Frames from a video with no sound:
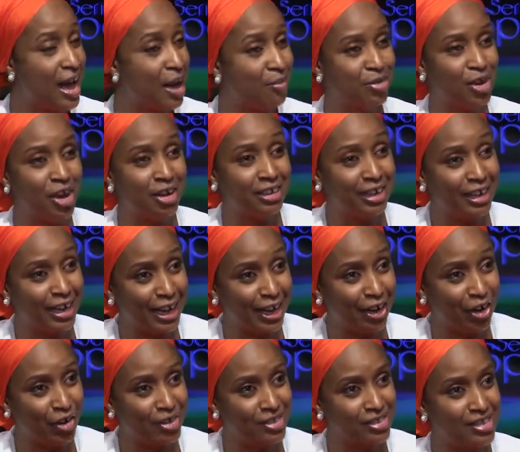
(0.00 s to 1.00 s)
I'm now in
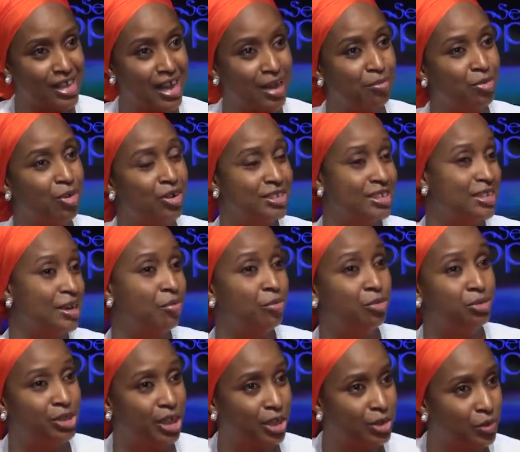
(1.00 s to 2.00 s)
Lagos. I'm not in
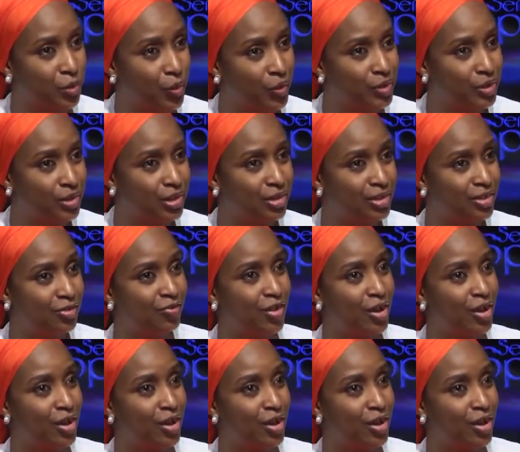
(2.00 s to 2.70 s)
Abuja to go to Unity.